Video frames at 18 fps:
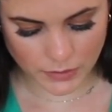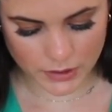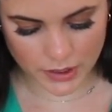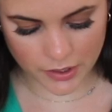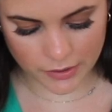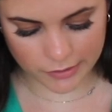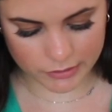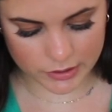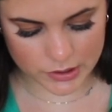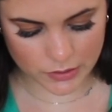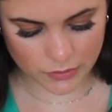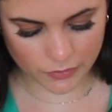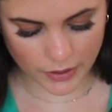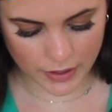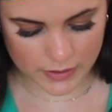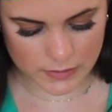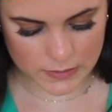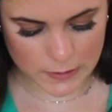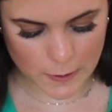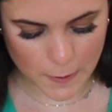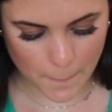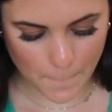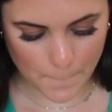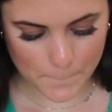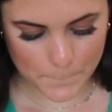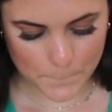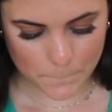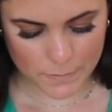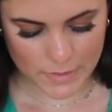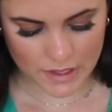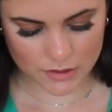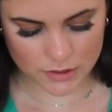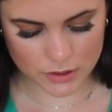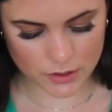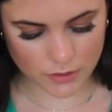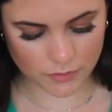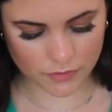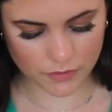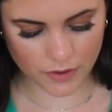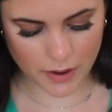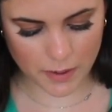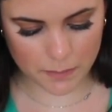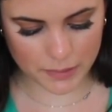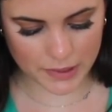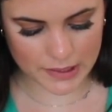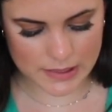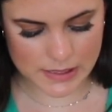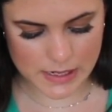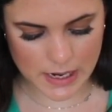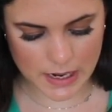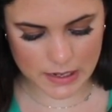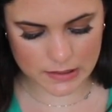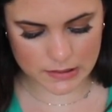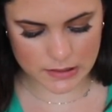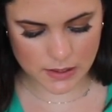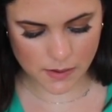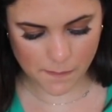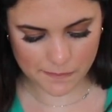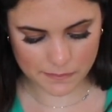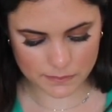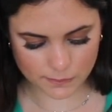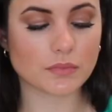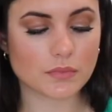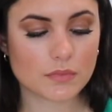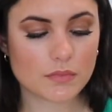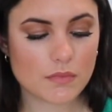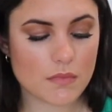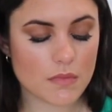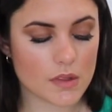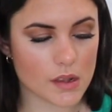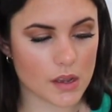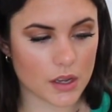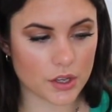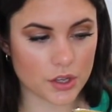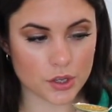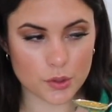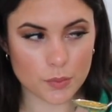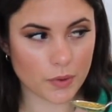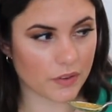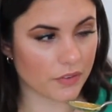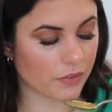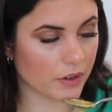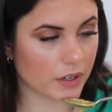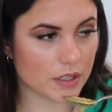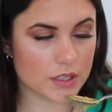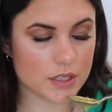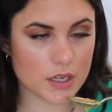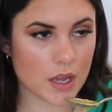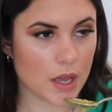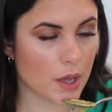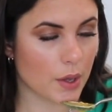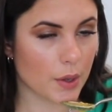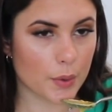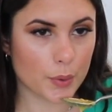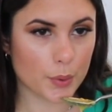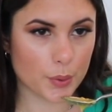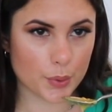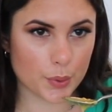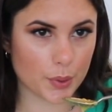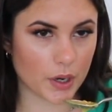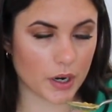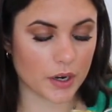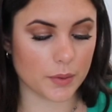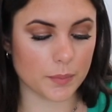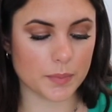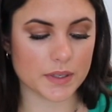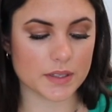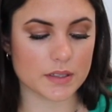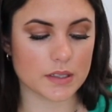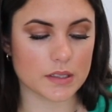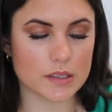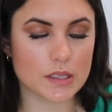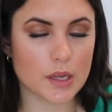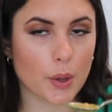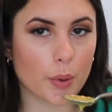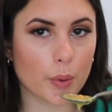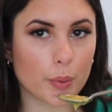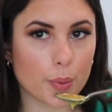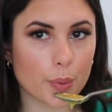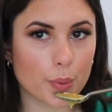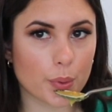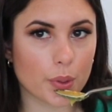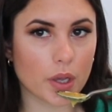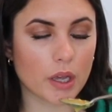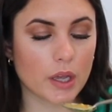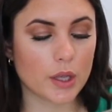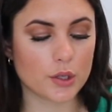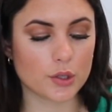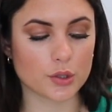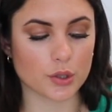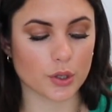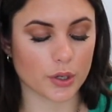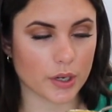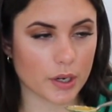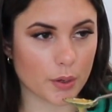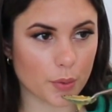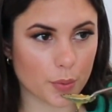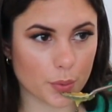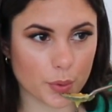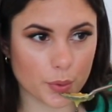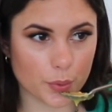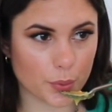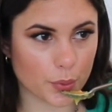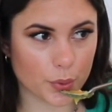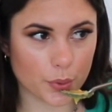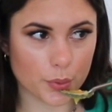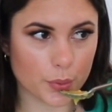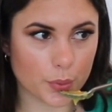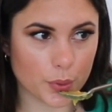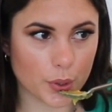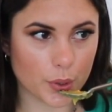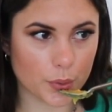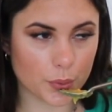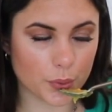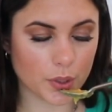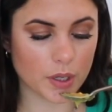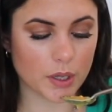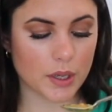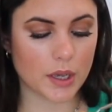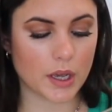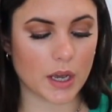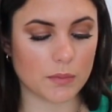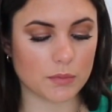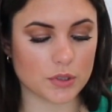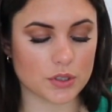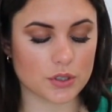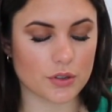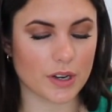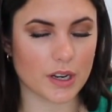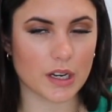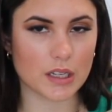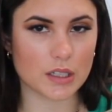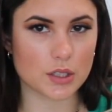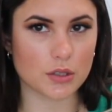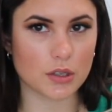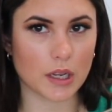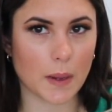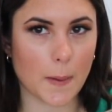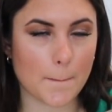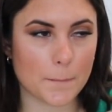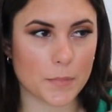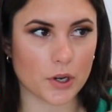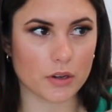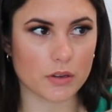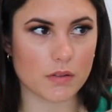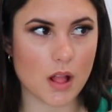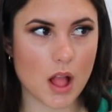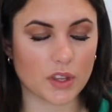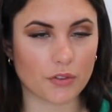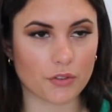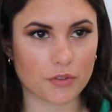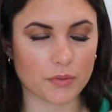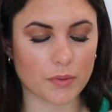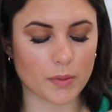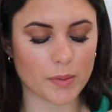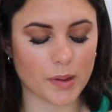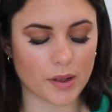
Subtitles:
eat it over some rice, some fried plantains, and you, my friend, are in business. So good. I'm just trying not to like burn the roof of my